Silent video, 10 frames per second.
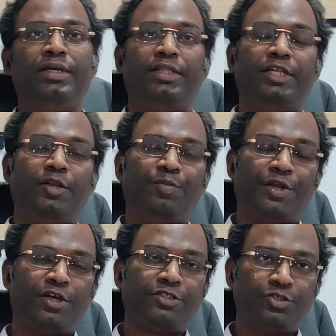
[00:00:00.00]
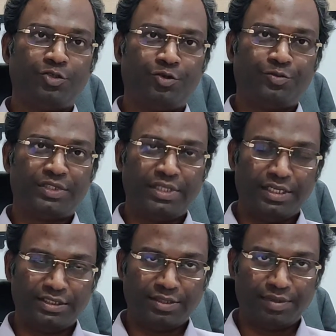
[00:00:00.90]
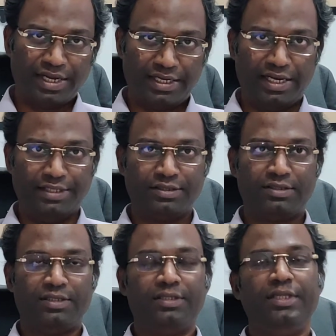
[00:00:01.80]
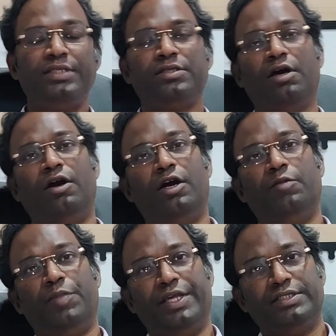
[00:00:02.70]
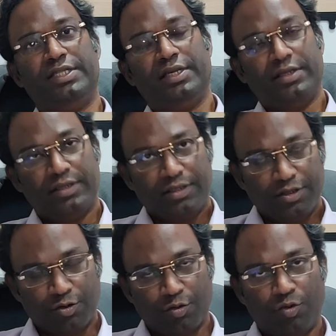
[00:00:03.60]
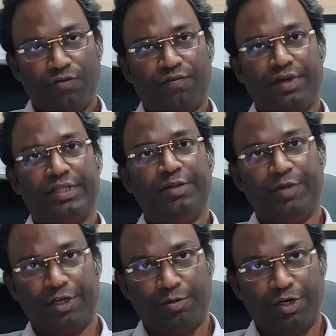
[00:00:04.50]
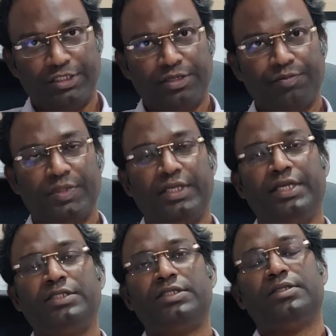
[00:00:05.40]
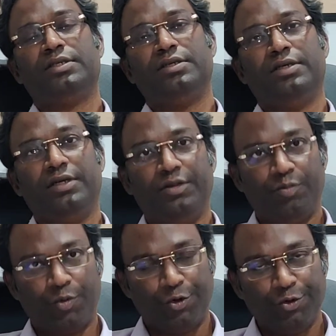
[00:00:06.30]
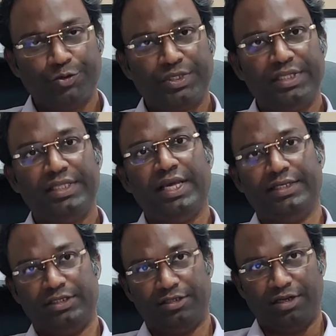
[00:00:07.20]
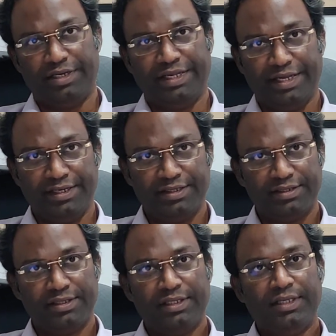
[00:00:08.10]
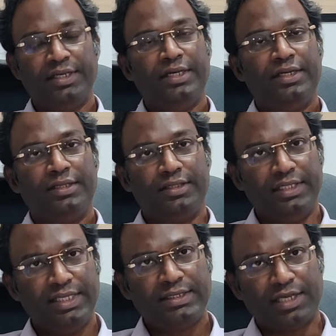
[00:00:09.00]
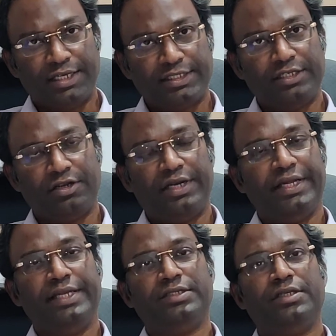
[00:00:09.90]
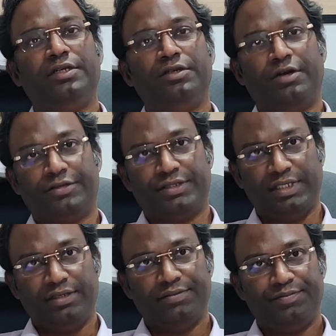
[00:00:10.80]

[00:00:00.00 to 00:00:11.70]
then peroxisomes the enzyme catalyze. These all plays the role for the metabolism. It's producing the acetaldehyde. This acetaldehyde is the toxin.